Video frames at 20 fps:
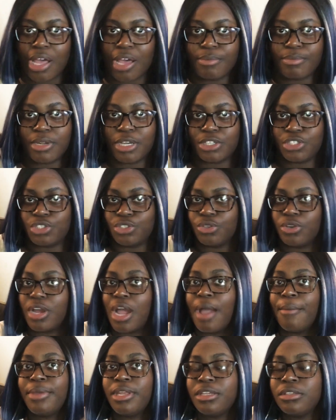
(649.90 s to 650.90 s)
I'm not sure.
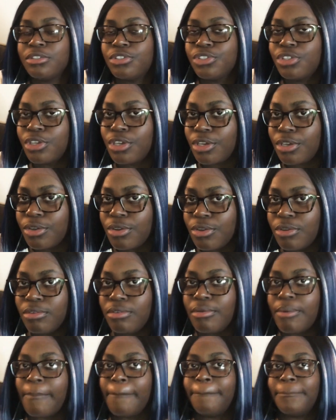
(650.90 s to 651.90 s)
I mean, it's cute,
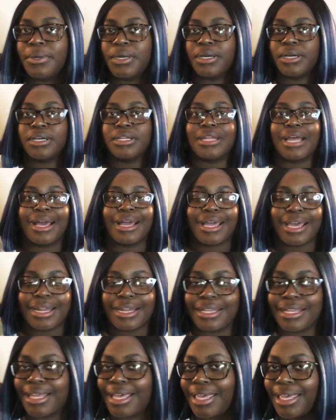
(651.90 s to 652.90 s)
but I
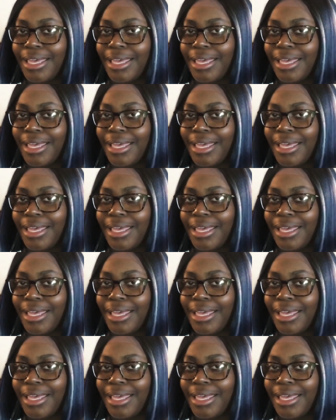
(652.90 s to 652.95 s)
gotta